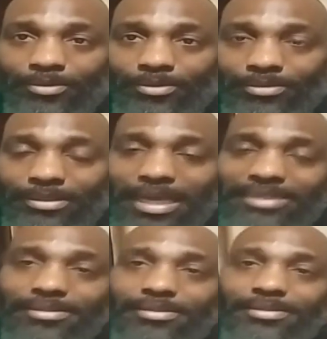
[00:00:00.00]

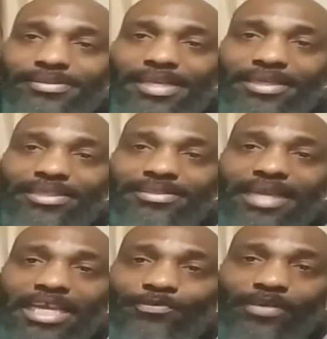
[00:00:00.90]
That's setting the
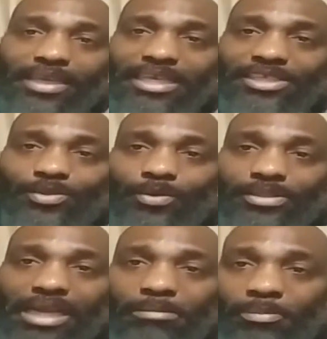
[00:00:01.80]
stage for Esau to come up